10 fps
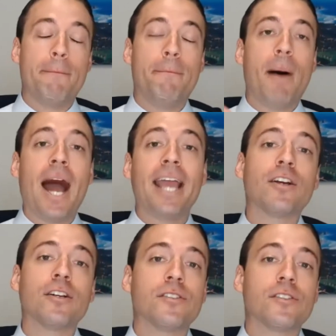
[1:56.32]

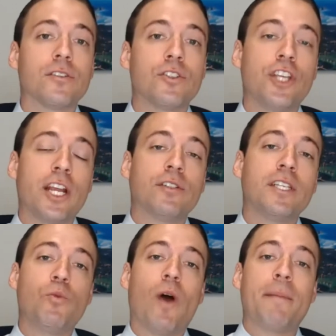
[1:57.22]
Buyers,
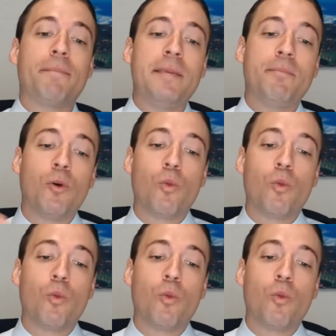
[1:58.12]
generally why people